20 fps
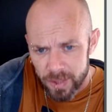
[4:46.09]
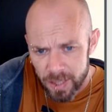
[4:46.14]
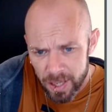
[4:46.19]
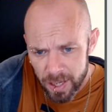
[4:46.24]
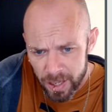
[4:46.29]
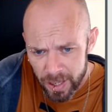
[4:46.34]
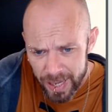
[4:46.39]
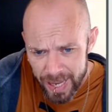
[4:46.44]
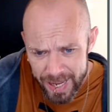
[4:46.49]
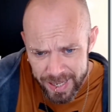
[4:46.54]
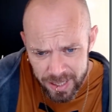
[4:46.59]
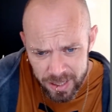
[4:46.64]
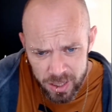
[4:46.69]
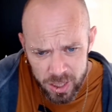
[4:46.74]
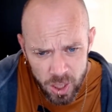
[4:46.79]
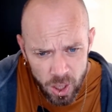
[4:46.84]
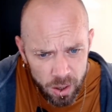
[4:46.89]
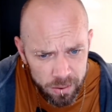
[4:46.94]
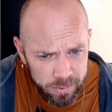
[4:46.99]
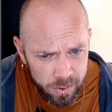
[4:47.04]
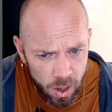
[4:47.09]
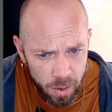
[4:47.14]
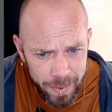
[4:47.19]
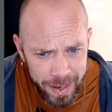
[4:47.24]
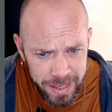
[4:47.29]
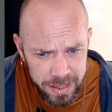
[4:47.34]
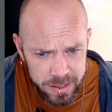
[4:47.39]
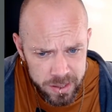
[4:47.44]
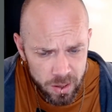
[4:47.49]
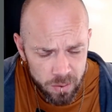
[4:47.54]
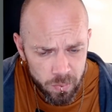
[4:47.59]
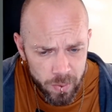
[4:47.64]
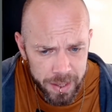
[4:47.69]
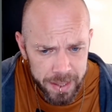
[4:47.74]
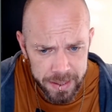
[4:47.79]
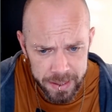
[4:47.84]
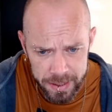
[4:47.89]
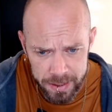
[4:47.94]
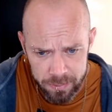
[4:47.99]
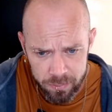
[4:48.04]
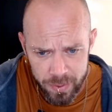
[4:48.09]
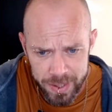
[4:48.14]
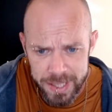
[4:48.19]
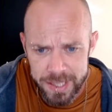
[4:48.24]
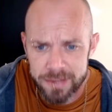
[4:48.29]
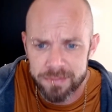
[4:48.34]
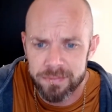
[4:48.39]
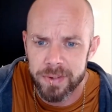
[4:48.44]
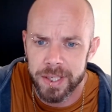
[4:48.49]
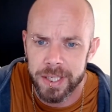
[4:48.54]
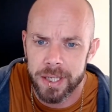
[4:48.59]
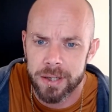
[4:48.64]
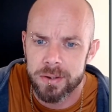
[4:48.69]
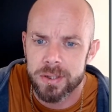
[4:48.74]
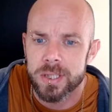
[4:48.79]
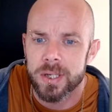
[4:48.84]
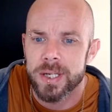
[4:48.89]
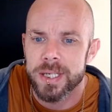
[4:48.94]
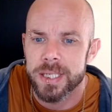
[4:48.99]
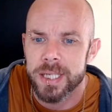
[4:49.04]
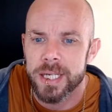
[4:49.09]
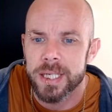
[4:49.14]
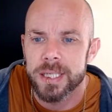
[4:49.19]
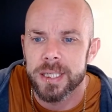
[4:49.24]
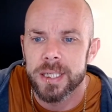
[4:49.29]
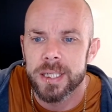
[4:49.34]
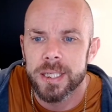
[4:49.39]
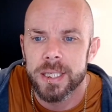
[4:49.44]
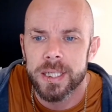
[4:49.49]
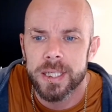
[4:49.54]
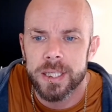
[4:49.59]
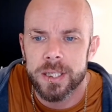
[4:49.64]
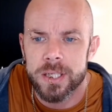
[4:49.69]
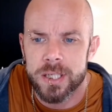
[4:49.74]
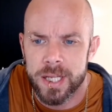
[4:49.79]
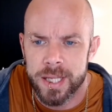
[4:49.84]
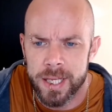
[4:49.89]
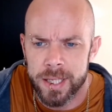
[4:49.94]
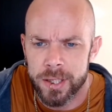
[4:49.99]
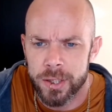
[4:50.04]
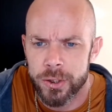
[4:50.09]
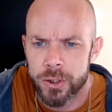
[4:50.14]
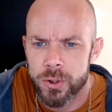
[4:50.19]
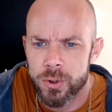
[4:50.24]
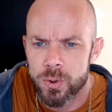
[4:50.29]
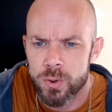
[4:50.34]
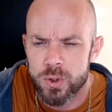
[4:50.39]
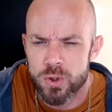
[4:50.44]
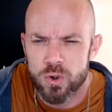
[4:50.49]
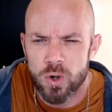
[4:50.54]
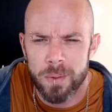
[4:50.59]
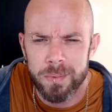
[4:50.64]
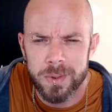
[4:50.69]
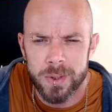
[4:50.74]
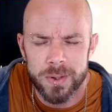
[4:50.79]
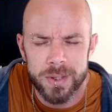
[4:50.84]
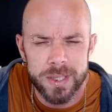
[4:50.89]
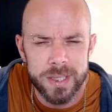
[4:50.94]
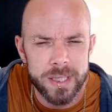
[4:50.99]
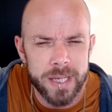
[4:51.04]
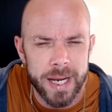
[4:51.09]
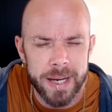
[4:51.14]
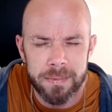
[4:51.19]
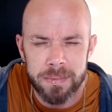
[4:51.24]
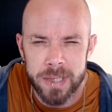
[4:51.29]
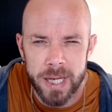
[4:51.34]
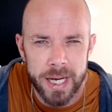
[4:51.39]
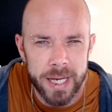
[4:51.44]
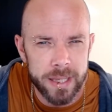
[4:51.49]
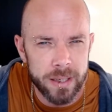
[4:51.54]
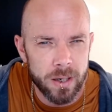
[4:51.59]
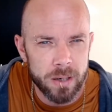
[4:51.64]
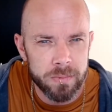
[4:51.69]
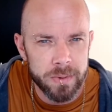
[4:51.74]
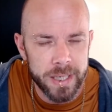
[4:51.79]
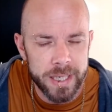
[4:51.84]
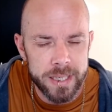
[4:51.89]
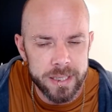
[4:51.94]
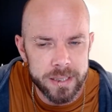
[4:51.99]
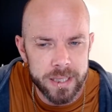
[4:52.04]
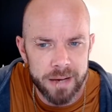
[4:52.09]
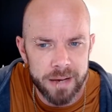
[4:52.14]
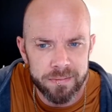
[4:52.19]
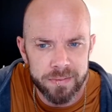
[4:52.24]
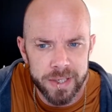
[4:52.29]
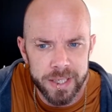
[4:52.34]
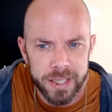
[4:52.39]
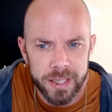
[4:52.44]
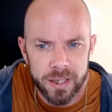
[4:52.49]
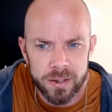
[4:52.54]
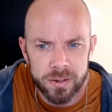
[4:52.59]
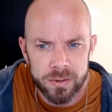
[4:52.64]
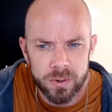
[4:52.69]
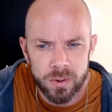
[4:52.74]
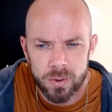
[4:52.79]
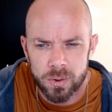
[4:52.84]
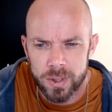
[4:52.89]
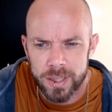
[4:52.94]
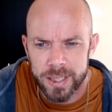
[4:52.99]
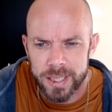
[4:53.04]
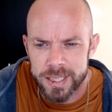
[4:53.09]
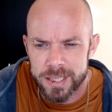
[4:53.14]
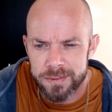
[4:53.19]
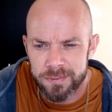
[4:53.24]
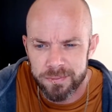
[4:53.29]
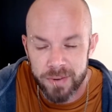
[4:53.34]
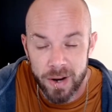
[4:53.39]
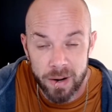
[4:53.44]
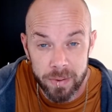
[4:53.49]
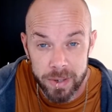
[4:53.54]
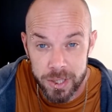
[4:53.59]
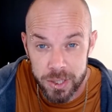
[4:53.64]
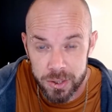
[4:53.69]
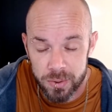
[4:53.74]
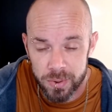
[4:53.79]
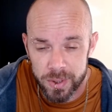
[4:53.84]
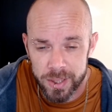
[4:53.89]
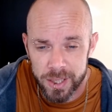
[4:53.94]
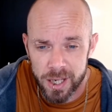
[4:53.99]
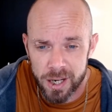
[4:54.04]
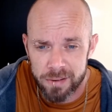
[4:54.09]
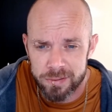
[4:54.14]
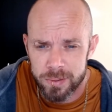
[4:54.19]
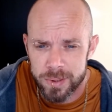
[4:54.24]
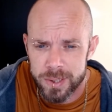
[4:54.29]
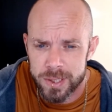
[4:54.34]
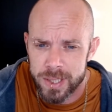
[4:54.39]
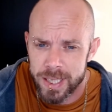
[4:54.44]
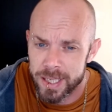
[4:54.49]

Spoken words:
I had a lot of comments on one of the recent videos I did because I think the news dropped on the same day that I released that video, or at least very shortly afterwards.